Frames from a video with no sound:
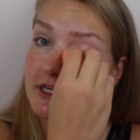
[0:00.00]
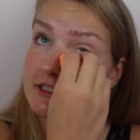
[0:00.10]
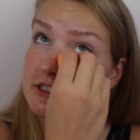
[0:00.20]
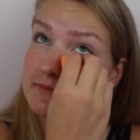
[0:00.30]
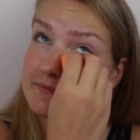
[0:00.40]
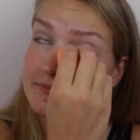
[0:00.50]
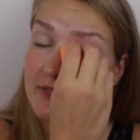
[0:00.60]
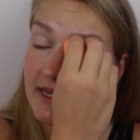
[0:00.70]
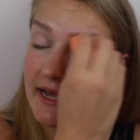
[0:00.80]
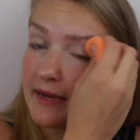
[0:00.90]
judge.
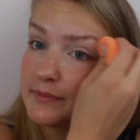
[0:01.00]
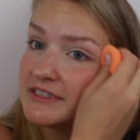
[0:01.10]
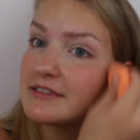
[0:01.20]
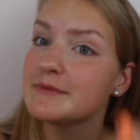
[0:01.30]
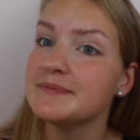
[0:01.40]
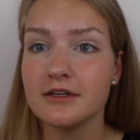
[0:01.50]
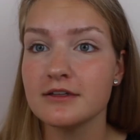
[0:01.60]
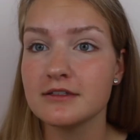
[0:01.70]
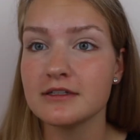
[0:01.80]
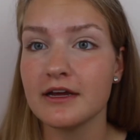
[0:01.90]
It happens.
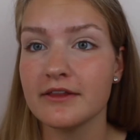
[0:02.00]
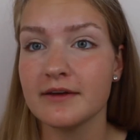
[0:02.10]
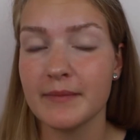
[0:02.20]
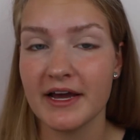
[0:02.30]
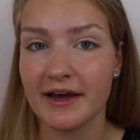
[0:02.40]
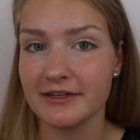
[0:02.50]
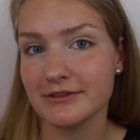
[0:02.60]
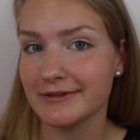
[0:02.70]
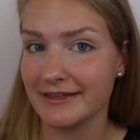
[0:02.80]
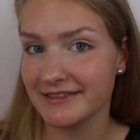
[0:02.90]
So now that my eyes
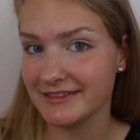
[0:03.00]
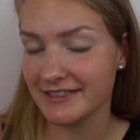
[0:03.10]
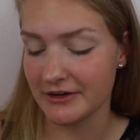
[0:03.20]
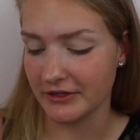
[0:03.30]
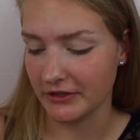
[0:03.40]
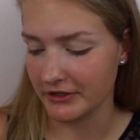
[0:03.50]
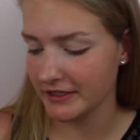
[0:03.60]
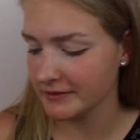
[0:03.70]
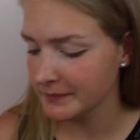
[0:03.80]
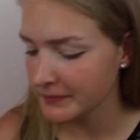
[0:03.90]
are nice and scary
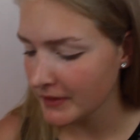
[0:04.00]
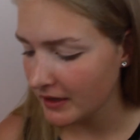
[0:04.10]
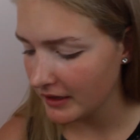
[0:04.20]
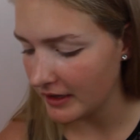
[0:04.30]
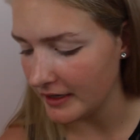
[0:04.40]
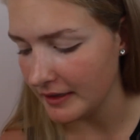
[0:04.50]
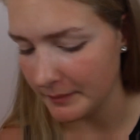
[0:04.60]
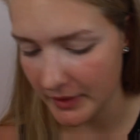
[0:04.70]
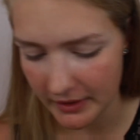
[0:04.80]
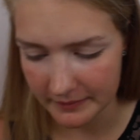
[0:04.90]
looking, I
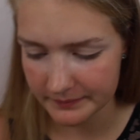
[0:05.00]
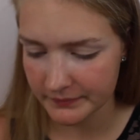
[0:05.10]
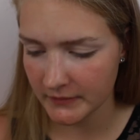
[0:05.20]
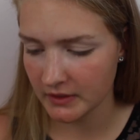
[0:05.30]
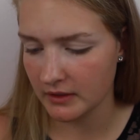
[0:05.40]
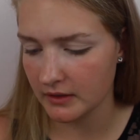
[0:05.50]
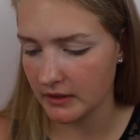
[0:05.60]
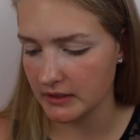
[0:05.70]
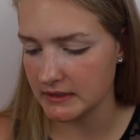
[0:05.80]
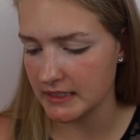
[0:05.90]
am
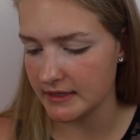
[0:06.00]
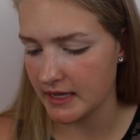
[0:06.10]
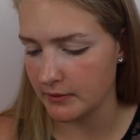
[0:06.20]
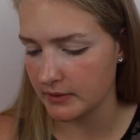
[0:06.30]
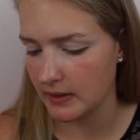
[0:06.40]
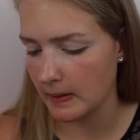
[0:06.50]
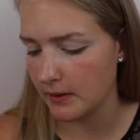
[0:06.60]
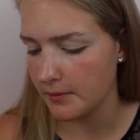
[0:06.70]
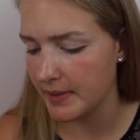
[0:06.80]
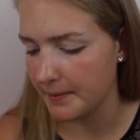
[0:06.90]
gonna set that with a
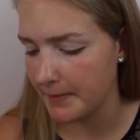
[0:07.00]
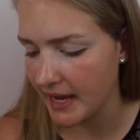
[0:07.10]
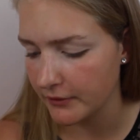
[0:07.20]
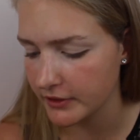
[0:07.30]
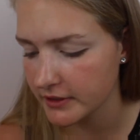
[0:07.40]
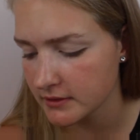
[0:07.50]
little bit of powder.